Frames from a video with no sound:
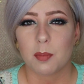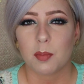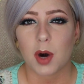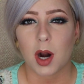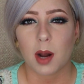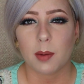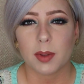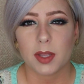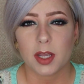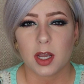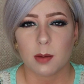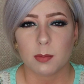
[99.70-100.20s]

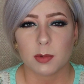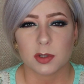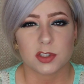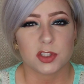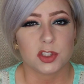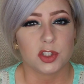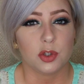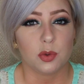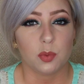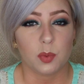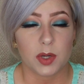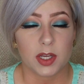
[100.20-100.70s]
probably
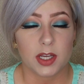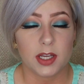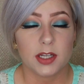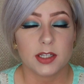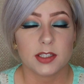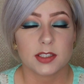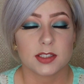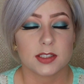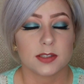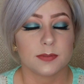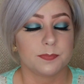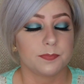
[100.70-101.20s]
almost 2
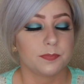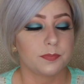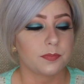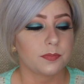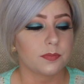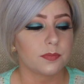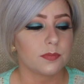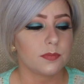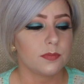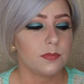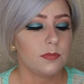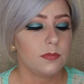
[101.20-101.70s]
weeks.
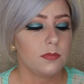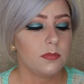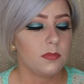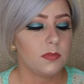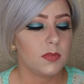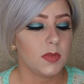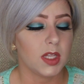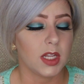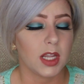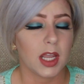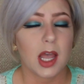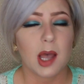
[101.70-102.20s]

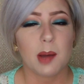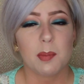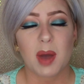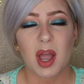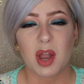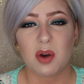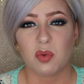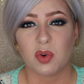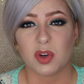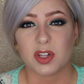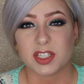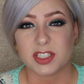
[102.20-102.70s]

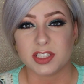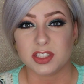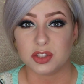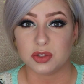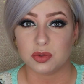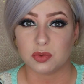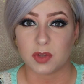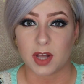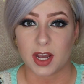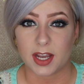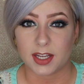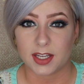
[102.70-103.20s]
I really
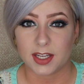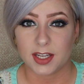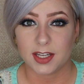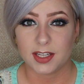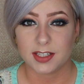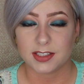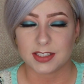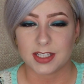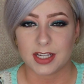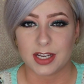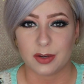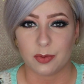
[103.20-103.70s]
do like
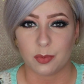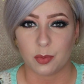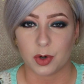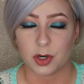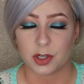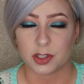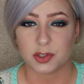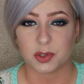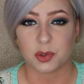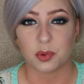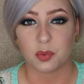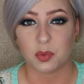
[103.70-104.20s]
it. It
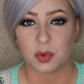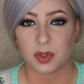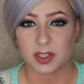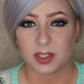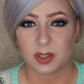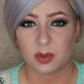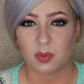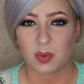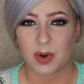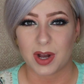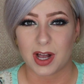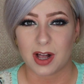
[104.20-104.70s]
works
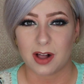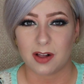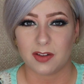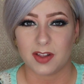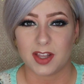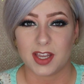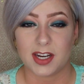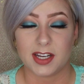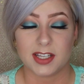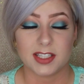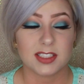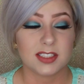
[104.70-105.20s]
really well.
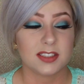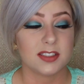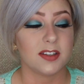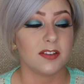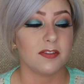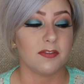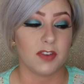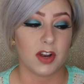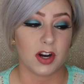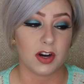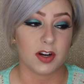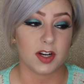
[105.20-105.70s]
It is
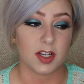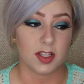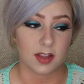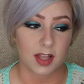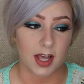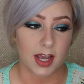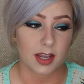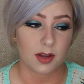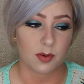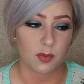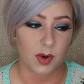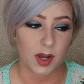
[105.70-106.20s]
very
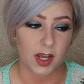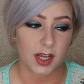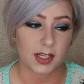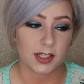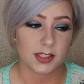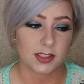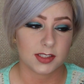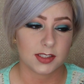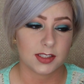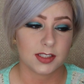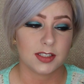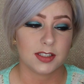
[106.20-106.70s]

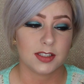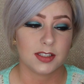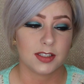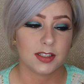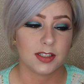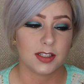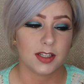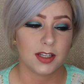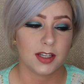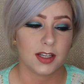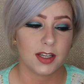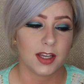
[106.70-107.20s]
lightweight
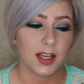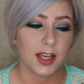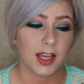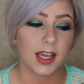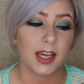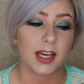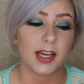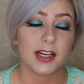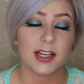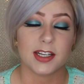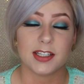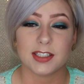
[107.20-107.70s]

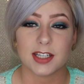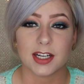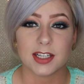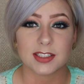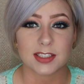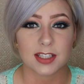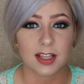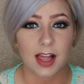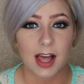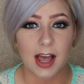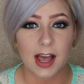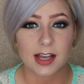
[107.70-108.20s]
and it
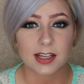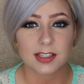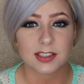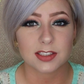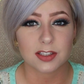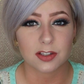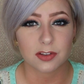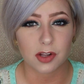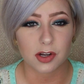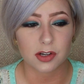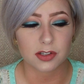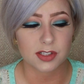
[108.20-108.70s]
does
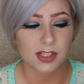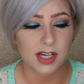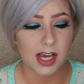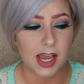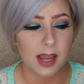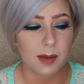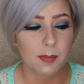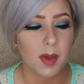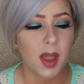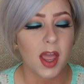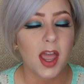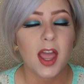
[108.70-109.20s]
last a long
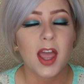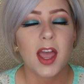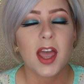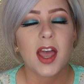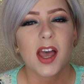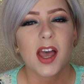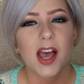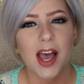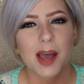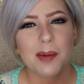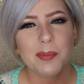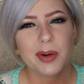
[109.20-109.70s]
time.
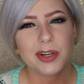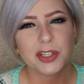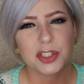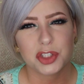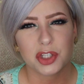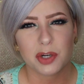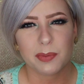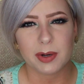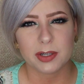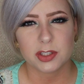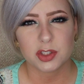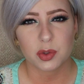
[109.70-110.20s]
I'm not
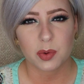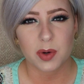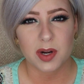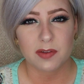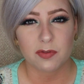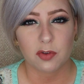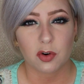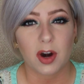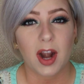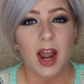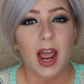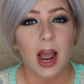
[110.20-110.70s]
sure about
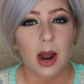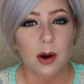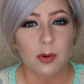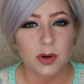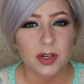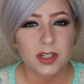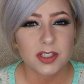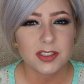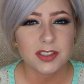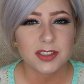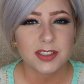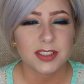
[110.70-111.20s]
24
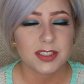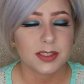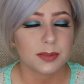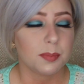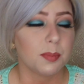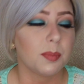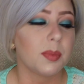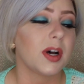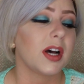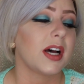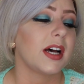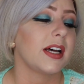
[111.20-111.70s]
hours,
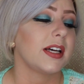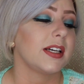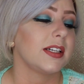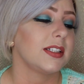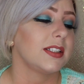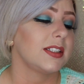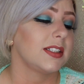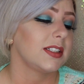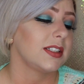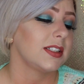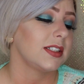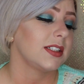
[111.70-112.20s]

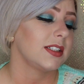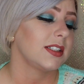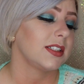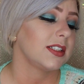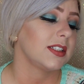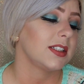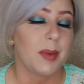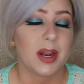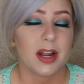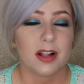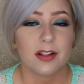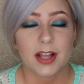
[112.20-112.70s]
but
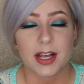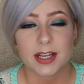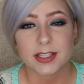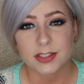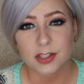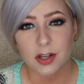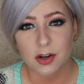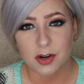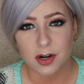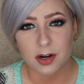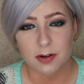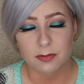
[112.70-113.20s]
I mean, it
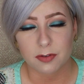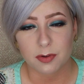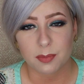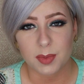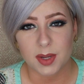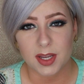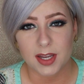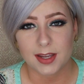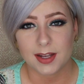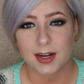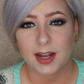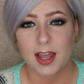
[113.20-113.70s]
lasts long enough for
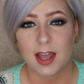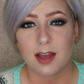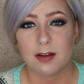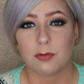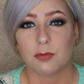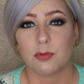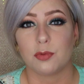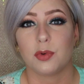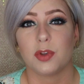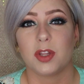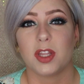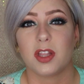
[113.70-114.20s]
me, and I
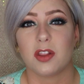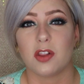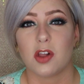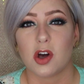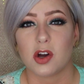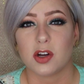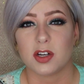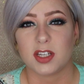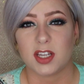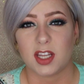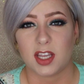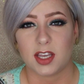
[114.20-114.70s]
have really
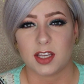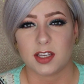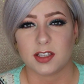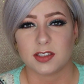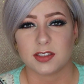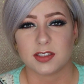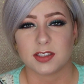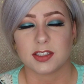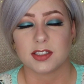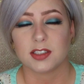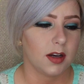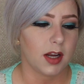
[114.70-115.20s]
long
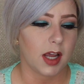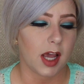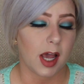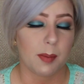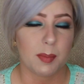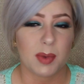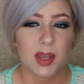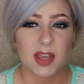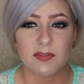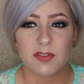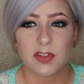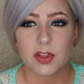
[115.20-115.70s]
days.
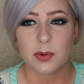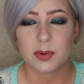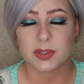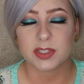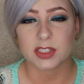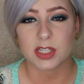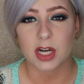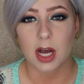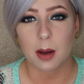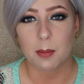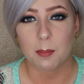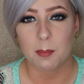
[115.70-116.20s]
Even though
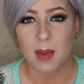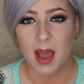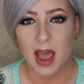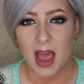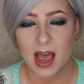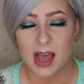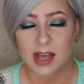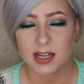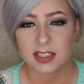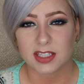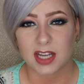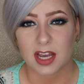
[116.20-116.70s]
it's not
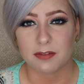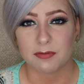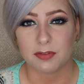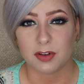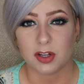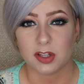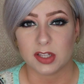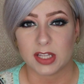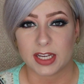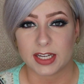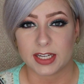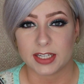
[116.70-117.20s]
matte, I
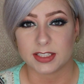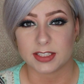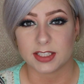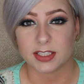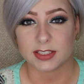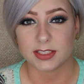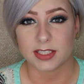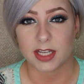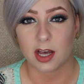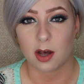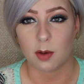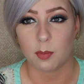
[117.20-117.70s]
feel like it
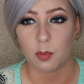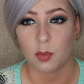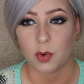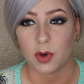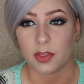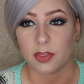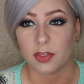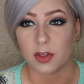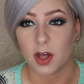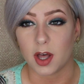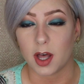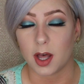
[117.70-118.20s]
does help
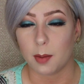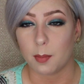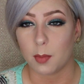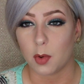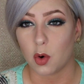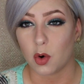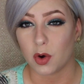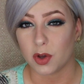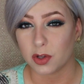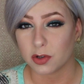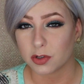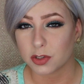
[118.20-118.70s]
with
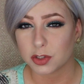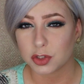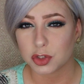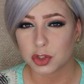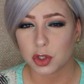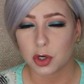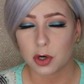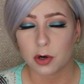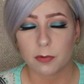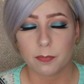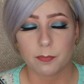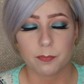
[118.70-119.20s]
oil
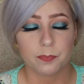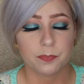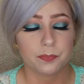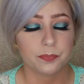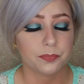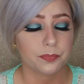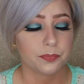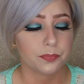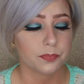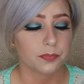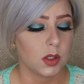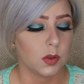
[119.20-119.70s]
control,
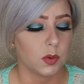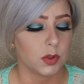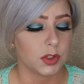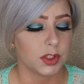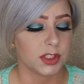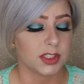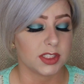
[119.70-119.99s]
which